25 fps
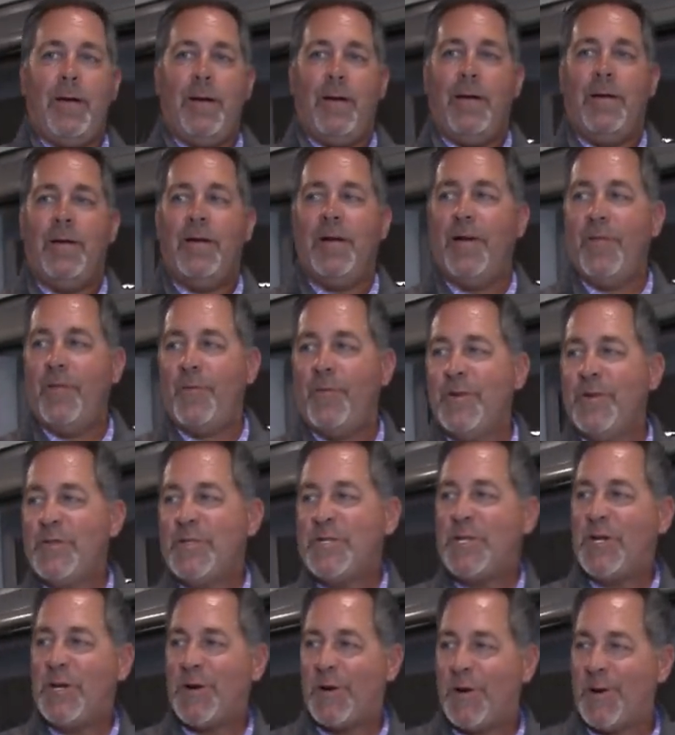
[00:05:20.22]
another
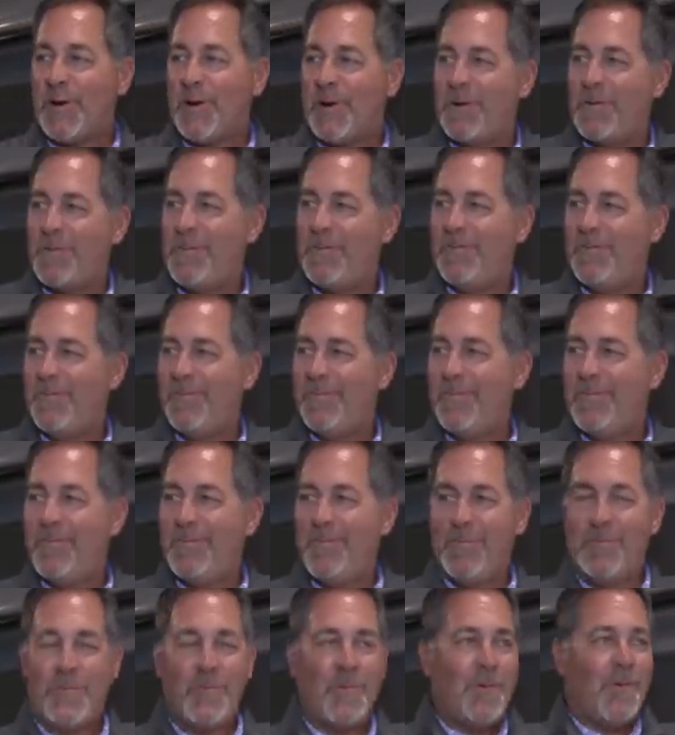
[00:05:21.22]
interior.
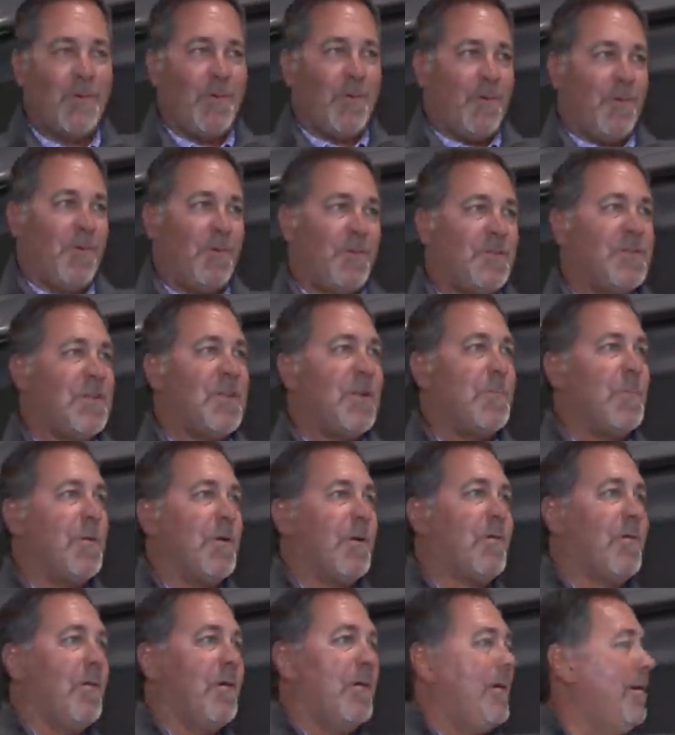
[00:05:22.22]

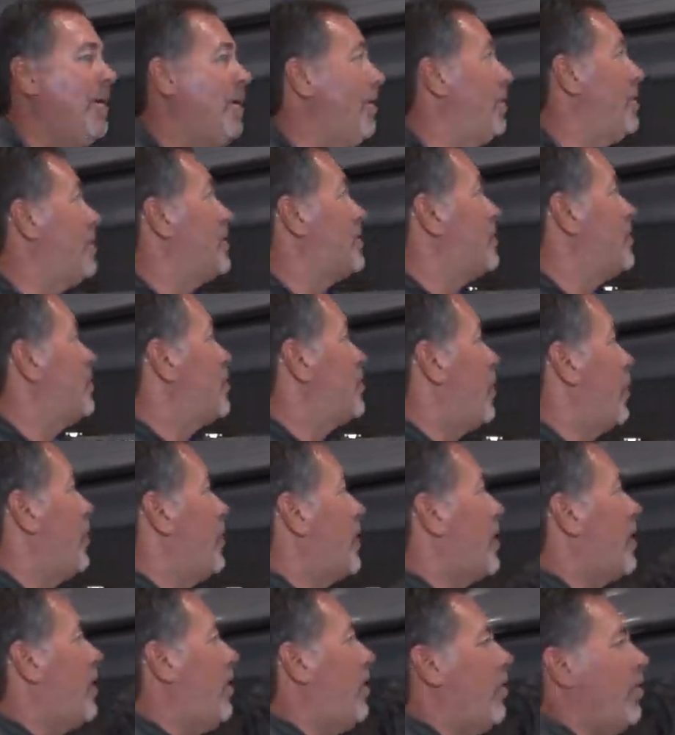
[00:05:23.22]
Typically, this is what we
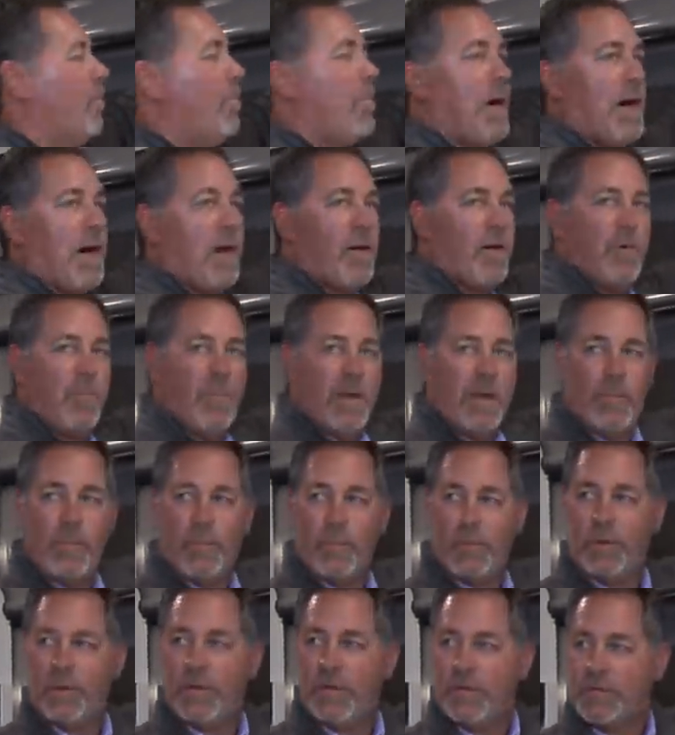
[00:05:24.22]
call the modern
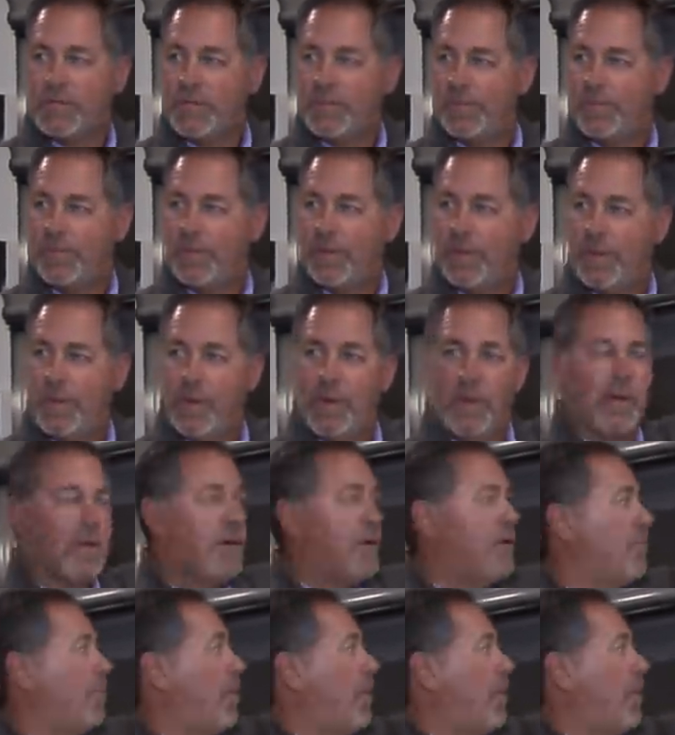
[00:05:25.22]
maple edition. Okay. Your